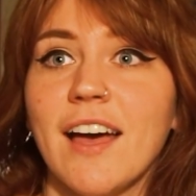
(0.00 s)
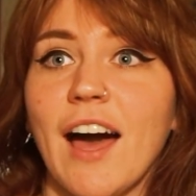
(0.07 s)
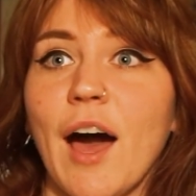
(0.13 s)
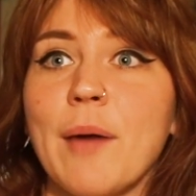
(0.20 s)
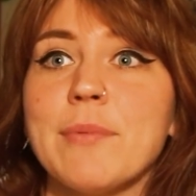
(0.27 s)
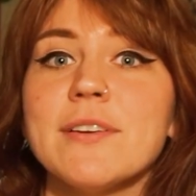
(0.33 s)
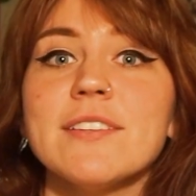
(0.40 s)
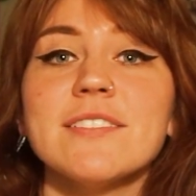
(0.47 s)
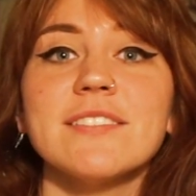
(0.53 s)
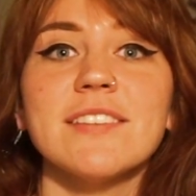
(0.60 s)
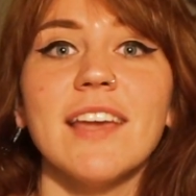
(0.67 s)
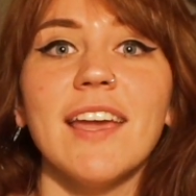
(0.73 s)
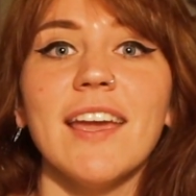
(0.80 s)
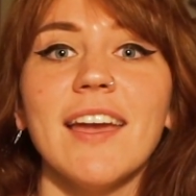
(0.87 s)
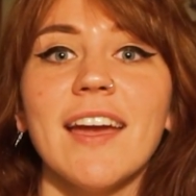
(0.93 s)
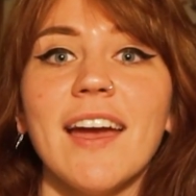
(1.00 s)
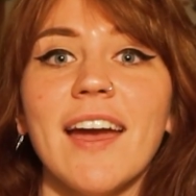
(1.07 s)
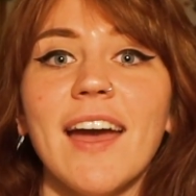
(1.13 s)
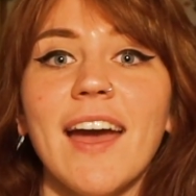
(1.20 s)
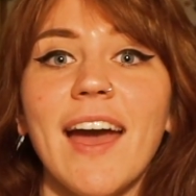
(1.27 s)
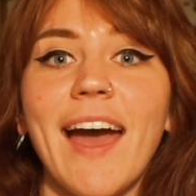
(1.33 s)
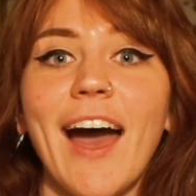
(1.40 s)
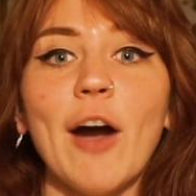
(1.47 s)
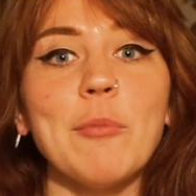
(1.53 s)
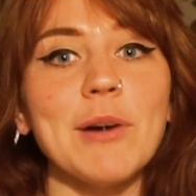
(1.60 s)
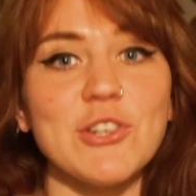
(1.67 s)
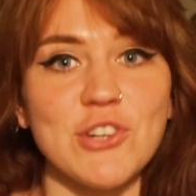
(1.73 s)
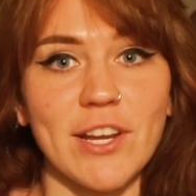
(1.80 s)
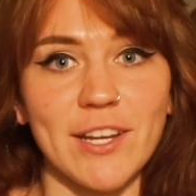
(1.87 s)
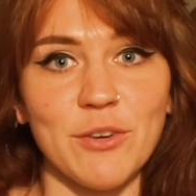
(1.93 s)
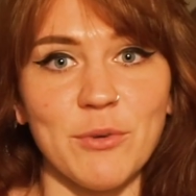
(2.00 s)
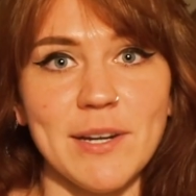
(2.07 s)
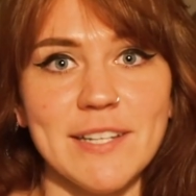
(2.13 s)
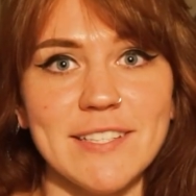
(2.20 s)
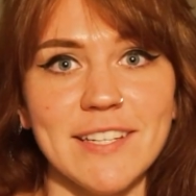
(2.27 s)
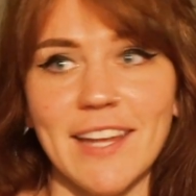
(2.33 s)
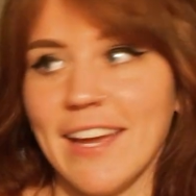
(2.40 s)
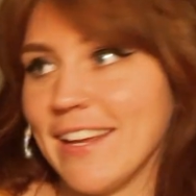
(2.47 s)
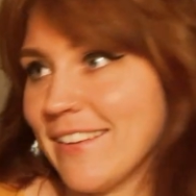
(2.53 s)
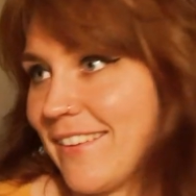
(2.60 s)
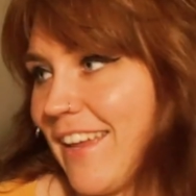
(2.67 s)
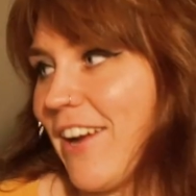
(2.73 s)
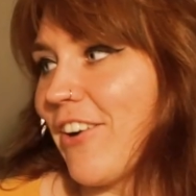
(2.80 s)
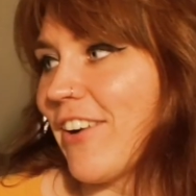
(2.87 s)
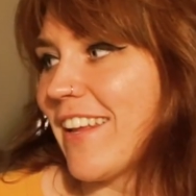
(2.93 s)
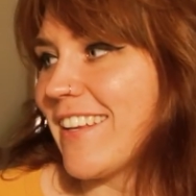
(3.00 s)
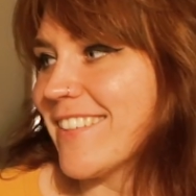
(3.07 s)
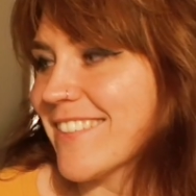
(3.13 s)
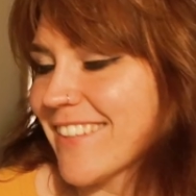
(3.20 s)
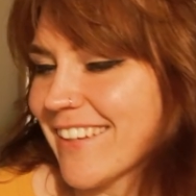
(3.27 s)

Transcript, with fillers: I'm gonna see how much I can read tonight. There it is.